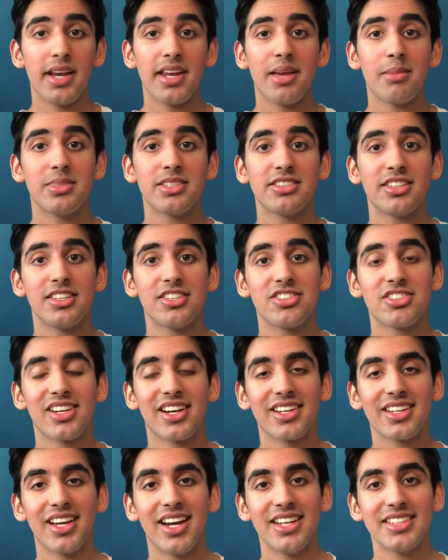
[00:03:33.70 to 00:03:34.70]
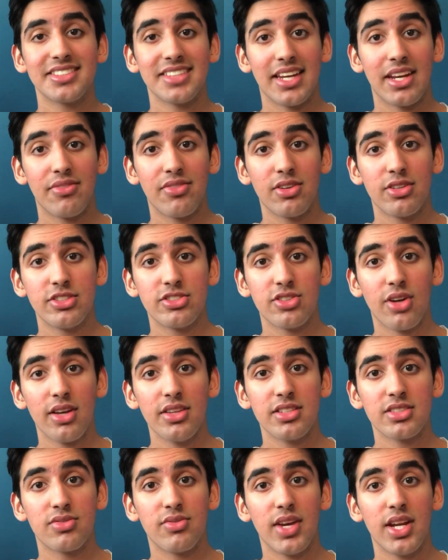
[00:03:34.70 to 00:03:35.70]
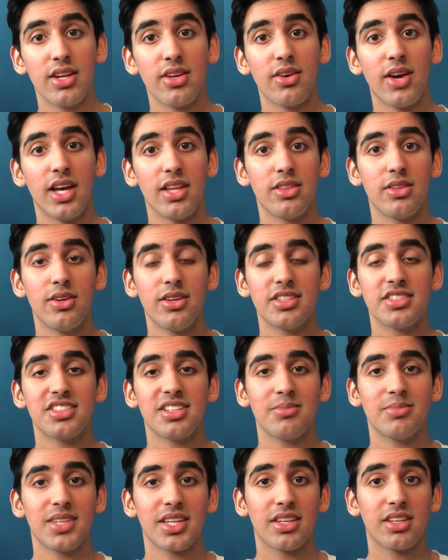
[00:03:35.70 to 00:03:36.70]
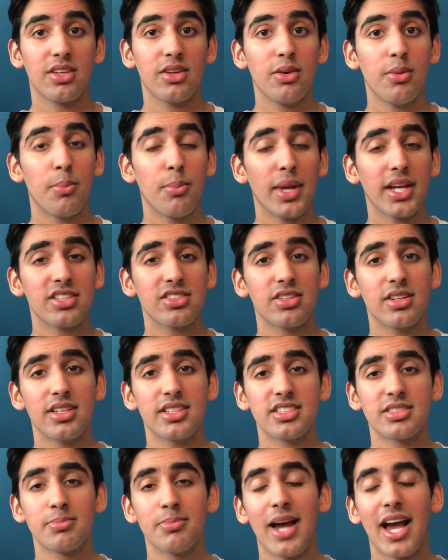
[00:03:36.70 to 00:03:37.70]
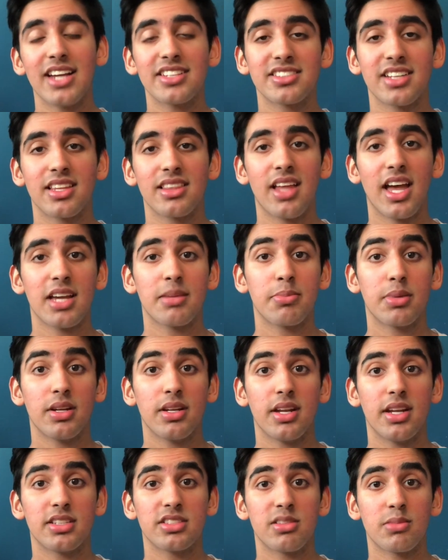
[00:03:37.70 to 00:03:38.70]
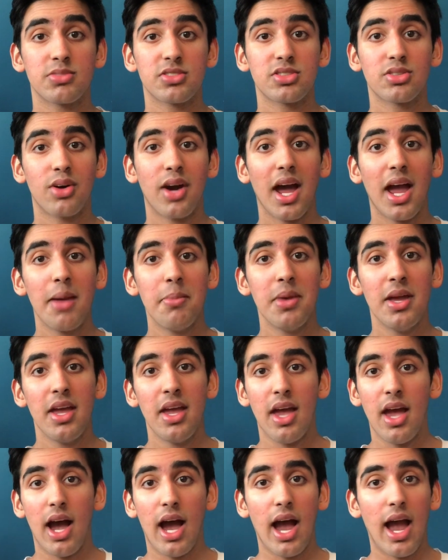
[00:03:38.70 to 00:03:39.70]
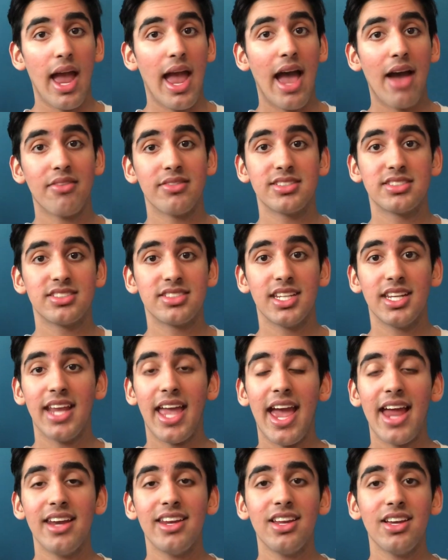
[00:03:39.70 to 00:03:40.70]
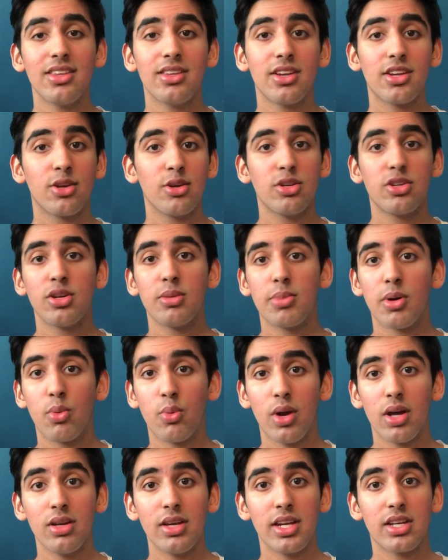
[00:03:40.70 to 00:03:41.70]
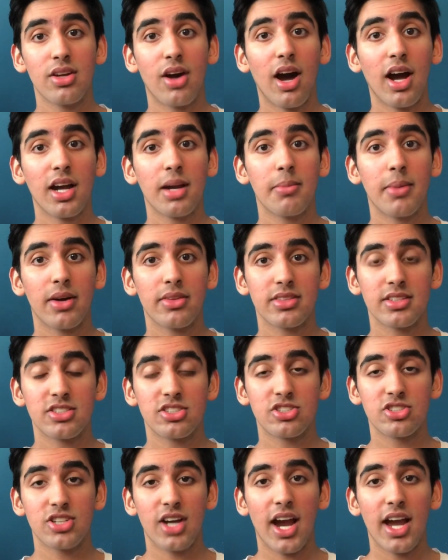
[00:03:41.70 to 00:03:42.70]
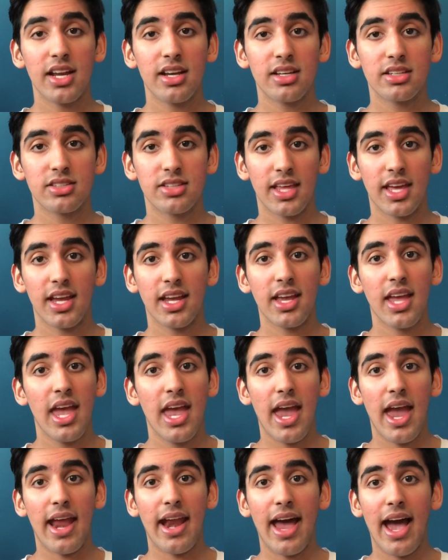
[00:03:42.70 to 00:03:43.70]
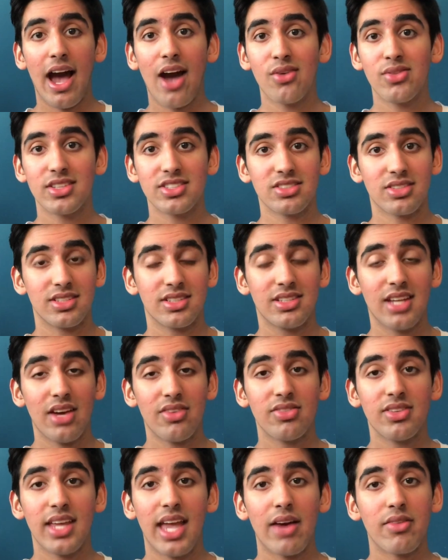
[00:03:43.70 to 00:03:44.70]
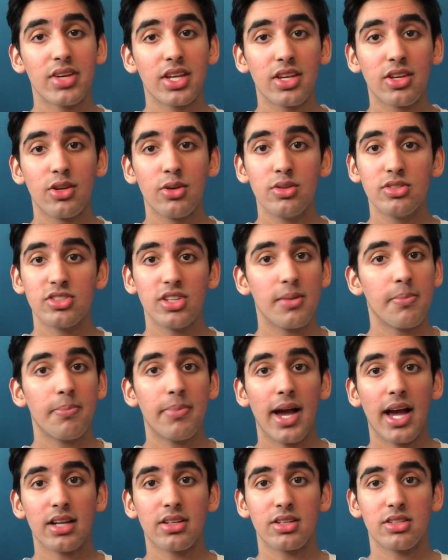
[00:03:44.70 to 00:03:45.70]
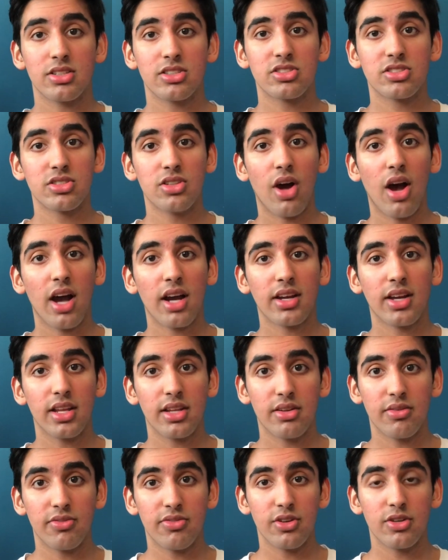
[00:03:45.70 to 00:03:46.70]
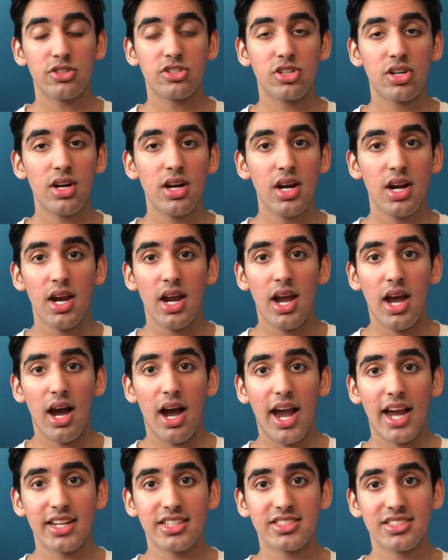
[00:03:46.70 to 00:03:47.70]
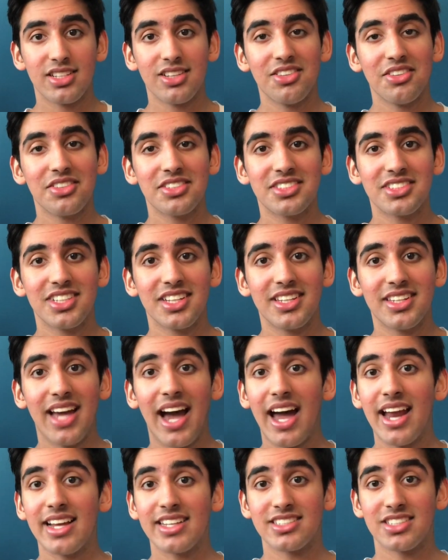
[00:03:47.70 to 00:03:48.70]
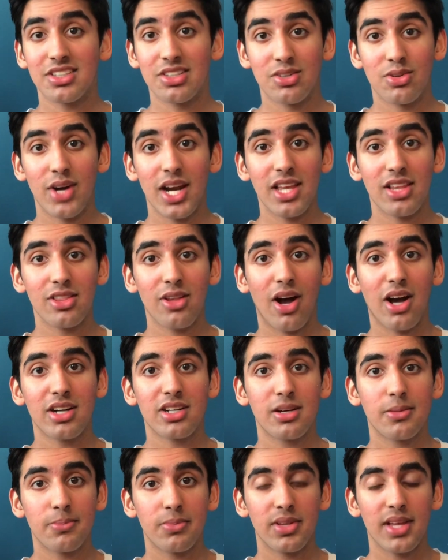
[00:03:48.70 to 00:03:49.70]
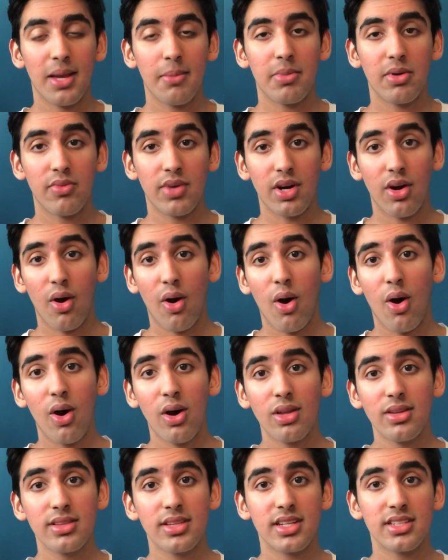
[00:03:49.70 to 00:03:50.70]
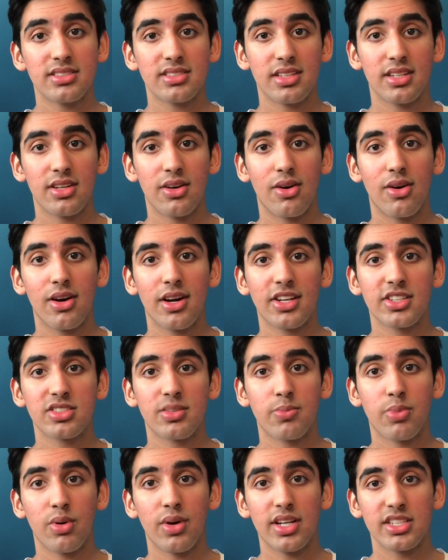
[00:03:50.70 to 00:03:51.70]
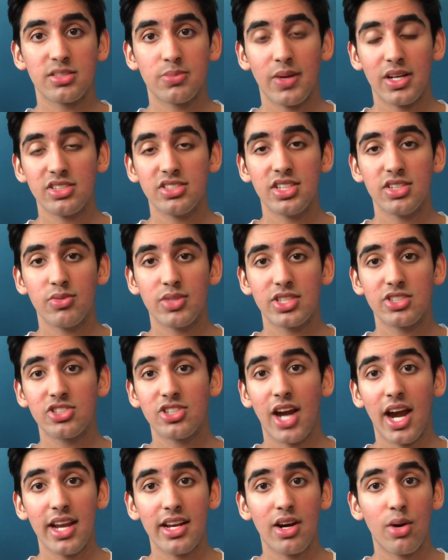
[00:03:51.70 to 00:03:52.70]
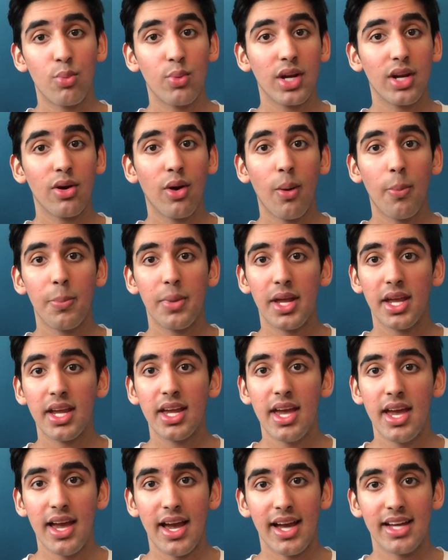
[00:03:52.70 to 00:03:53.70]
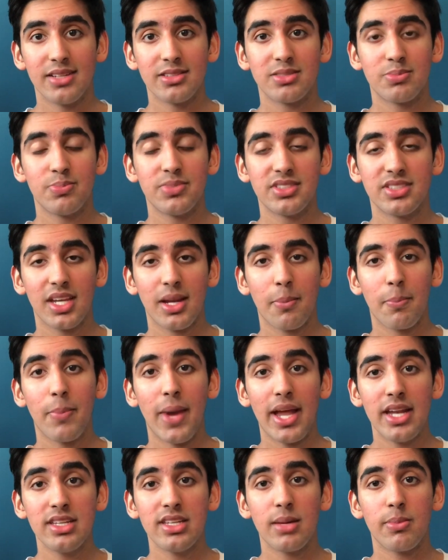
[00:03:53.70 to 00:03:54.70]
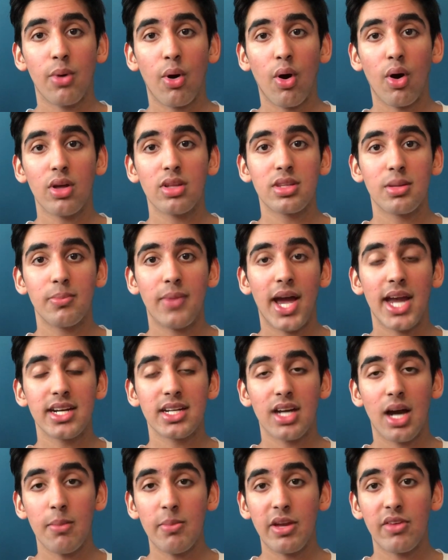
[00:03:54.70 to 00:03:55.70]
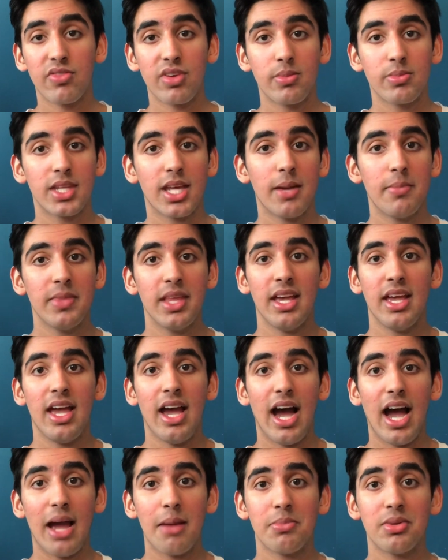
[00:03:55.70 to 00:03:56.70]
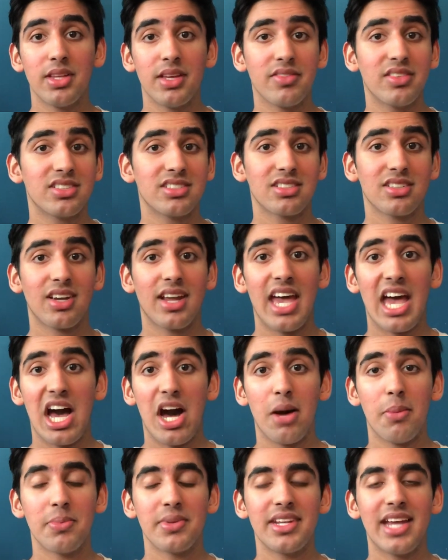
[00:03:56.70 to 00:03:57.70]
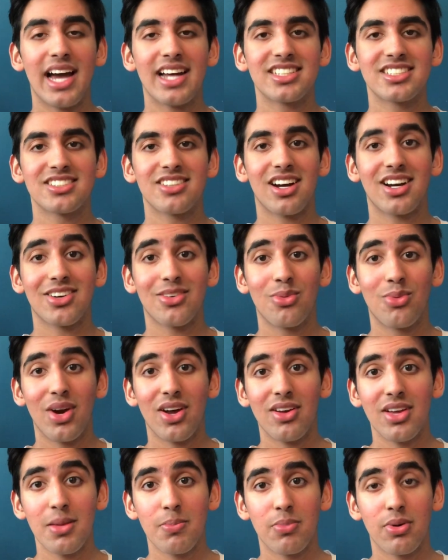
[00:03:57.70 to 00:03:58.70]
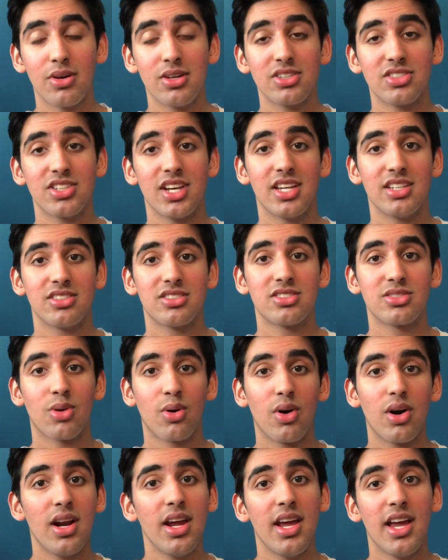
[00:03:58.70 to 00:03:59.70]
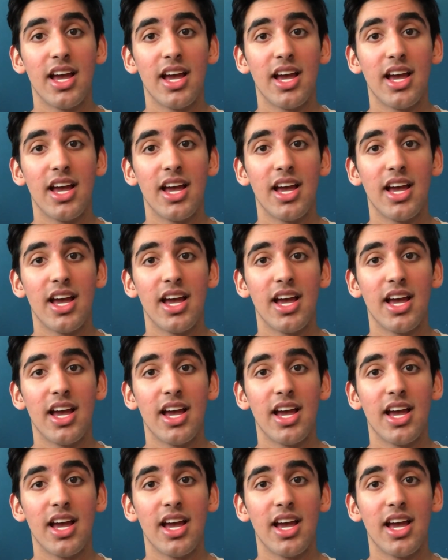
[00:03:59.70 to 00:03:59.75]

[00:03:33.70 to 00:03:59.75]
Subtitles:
name is Ishan, guys, and if you enjoyed this video and learned something new, make sure to smash that like button and subscribe. I haven't seen any other YouTuber really talk about this China thing and how this would definitely have a huge impact on the stock in the future. I still don't see NAT as a great long-term play, but with all this in the earnings report, especially with China reopening and seeing pent-up oil demand coming from them, I believe this is going to help NAT stock really push and soar,